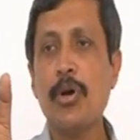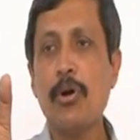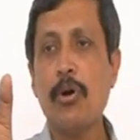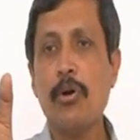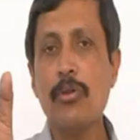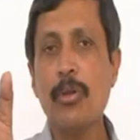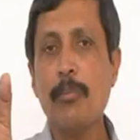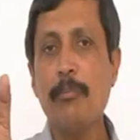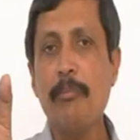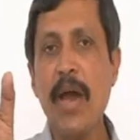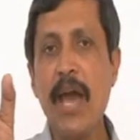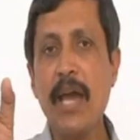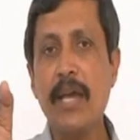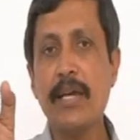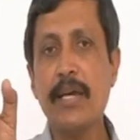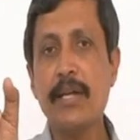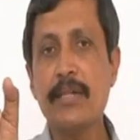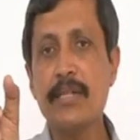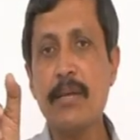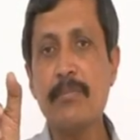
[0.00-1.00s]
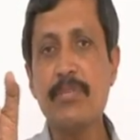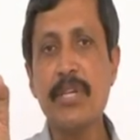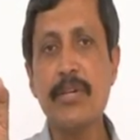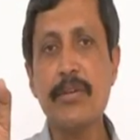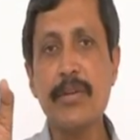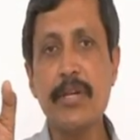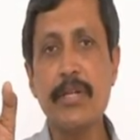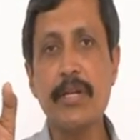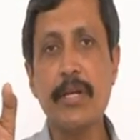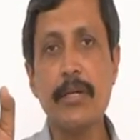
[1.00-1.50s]
on the packet something
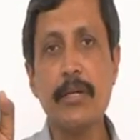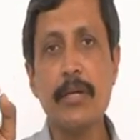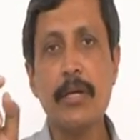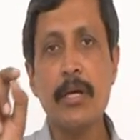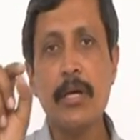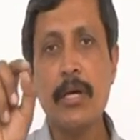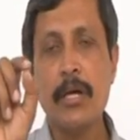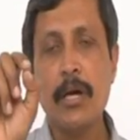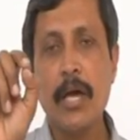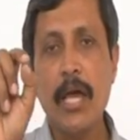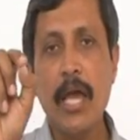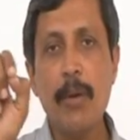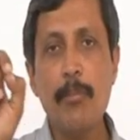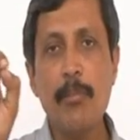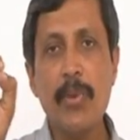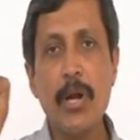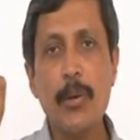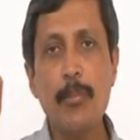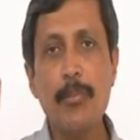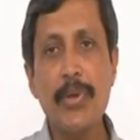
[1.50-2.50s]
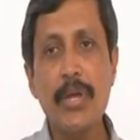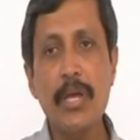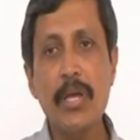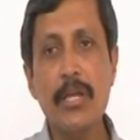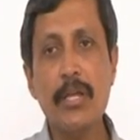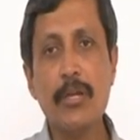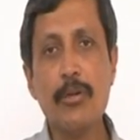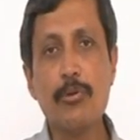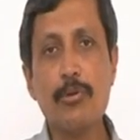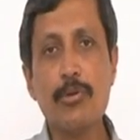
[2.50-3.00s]
written MRP
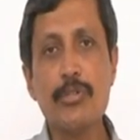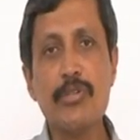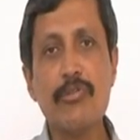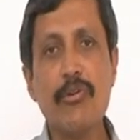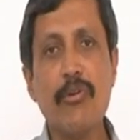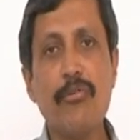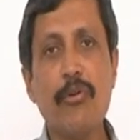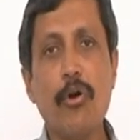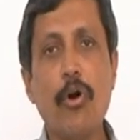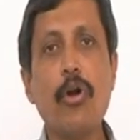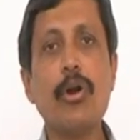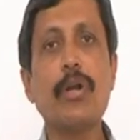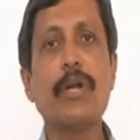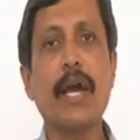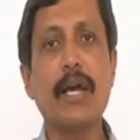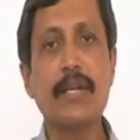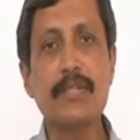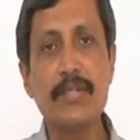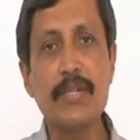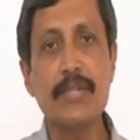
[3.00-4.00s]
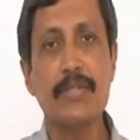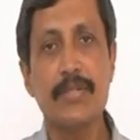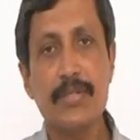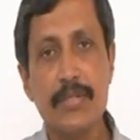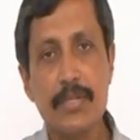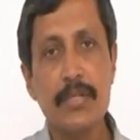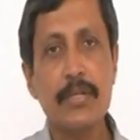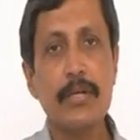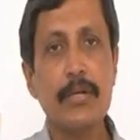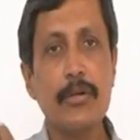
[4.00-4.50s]
inclusive of all
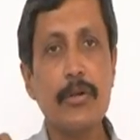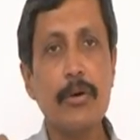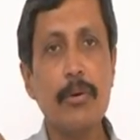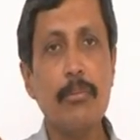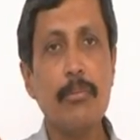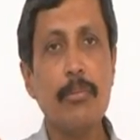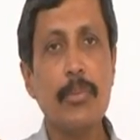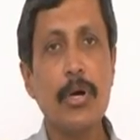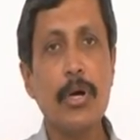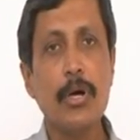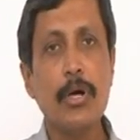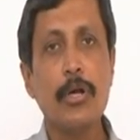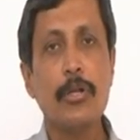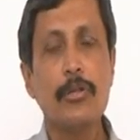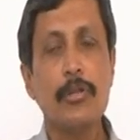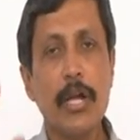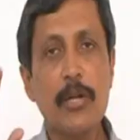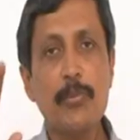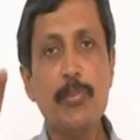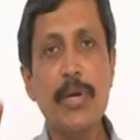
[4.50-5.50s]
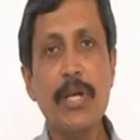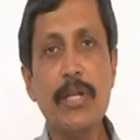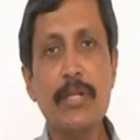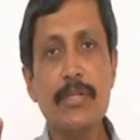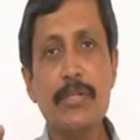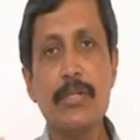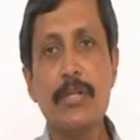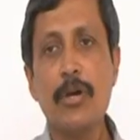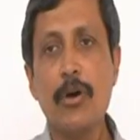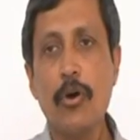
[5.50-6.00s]
taxes. No, that means
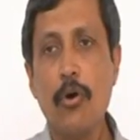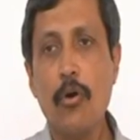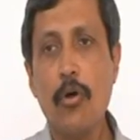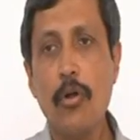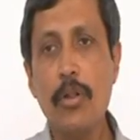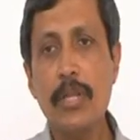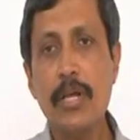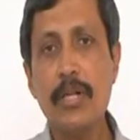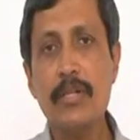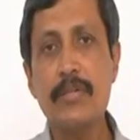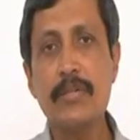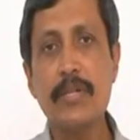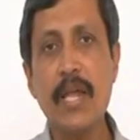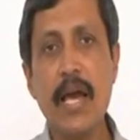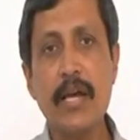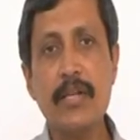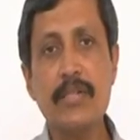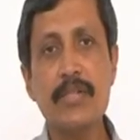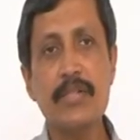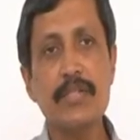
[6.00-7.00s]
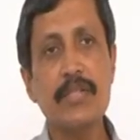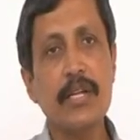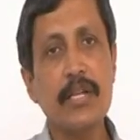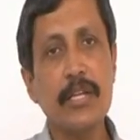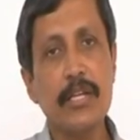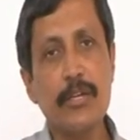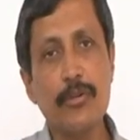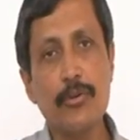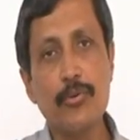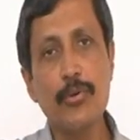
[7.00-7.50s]
all the taxes are
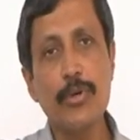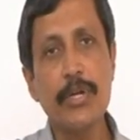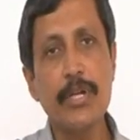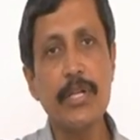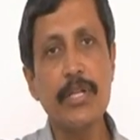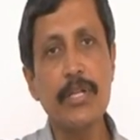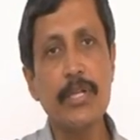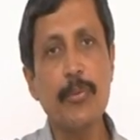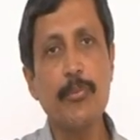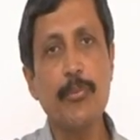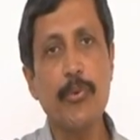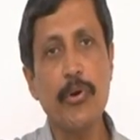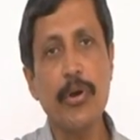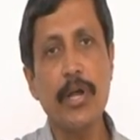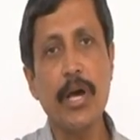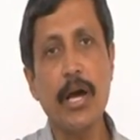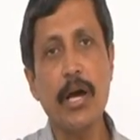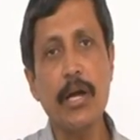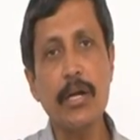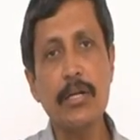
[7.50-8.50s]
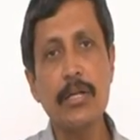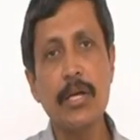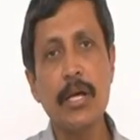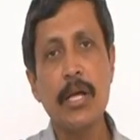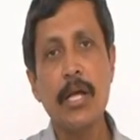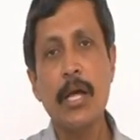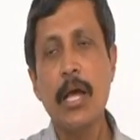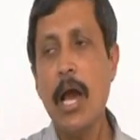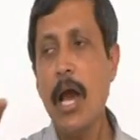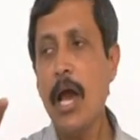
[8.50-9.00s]
included in the product,
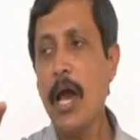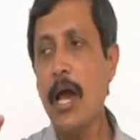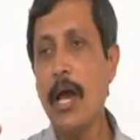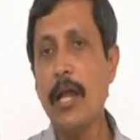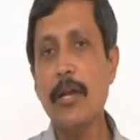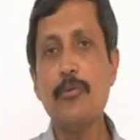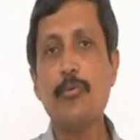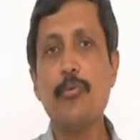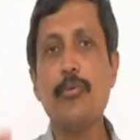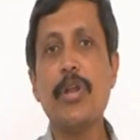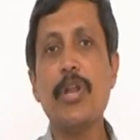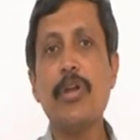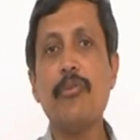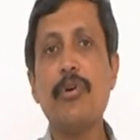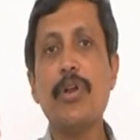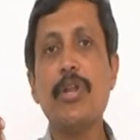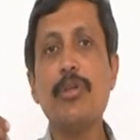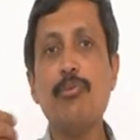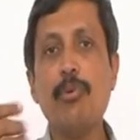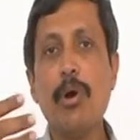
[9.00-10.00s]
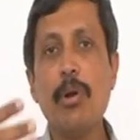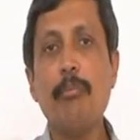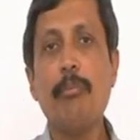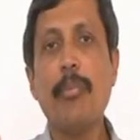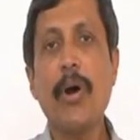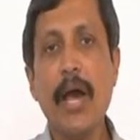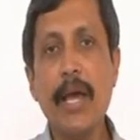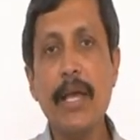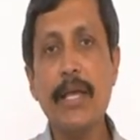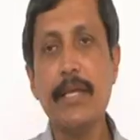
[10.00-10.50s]
and whenever you are
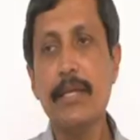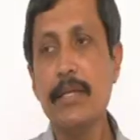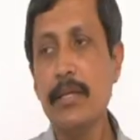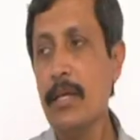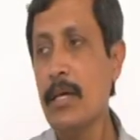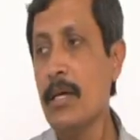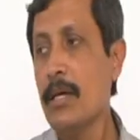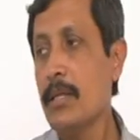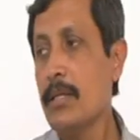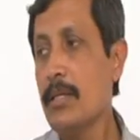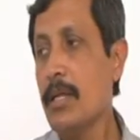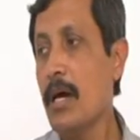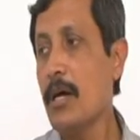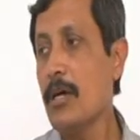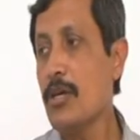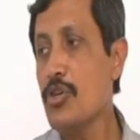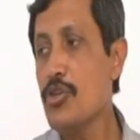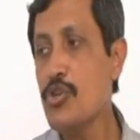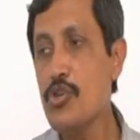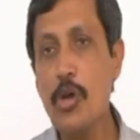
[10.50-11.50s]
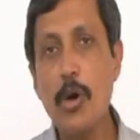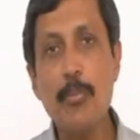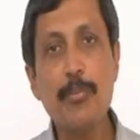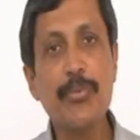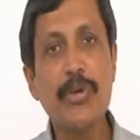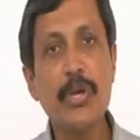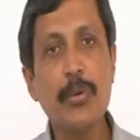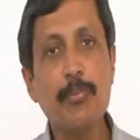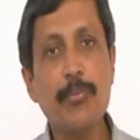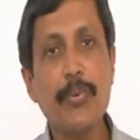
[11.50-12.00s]
buying, the
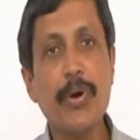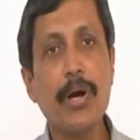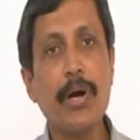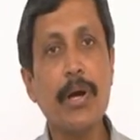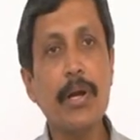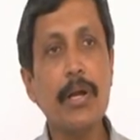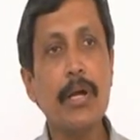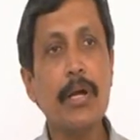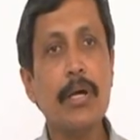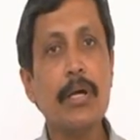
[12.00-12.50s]
shopkeeper